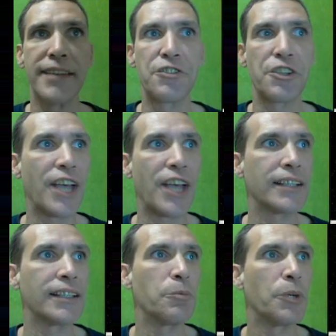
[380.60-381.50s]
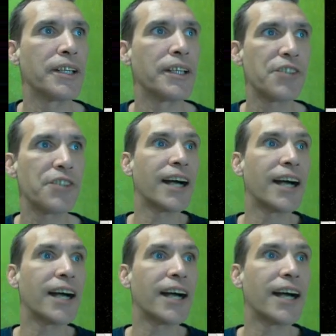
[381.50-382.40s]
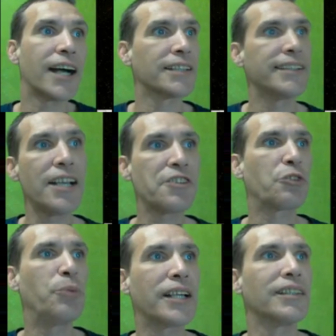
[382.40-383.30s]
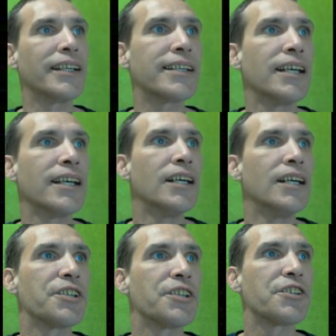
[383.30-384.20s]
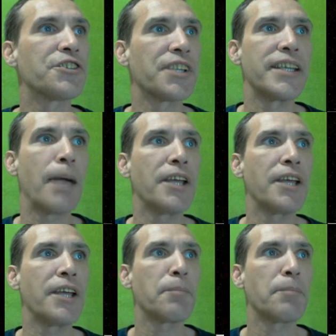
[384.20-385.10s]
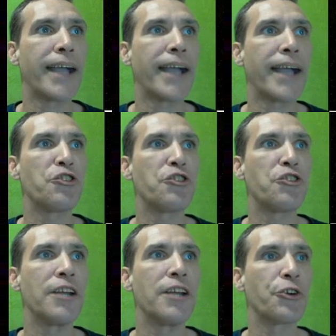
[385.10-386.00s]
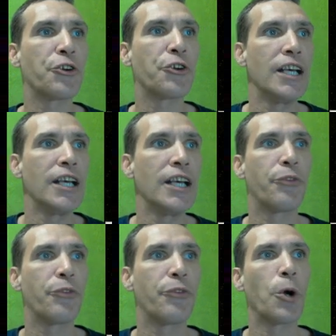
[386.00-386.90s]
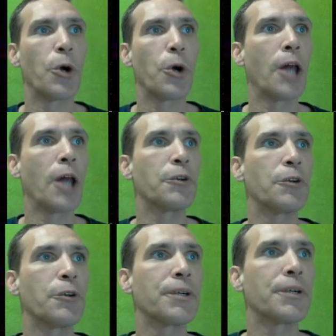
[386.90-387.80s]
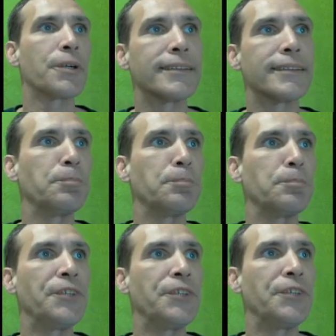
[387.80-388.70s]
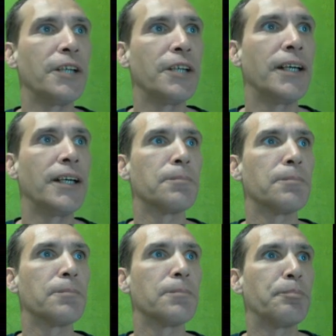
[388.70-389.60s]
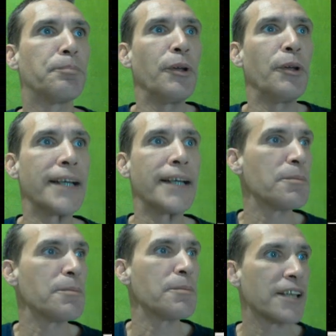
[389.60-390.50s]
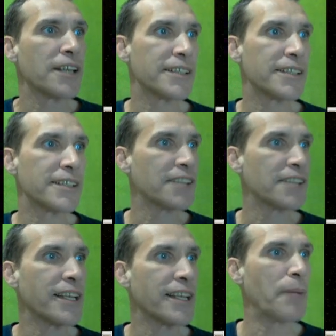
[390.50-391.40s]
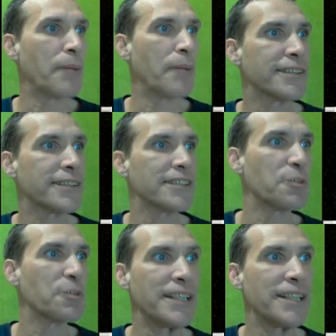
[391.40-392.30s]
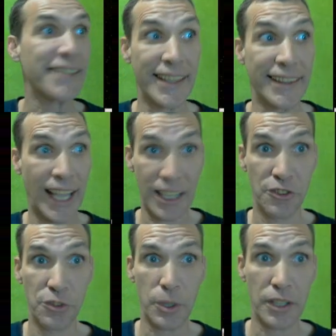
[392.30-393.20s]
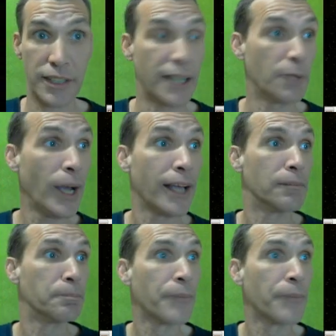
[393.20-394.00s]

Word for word: that's exactly what it is. Ah! Nice quick link to the Synaptic Package Manager for all of your, you know, uh, pulling items out of the testing repositories and that sort of thing. Well,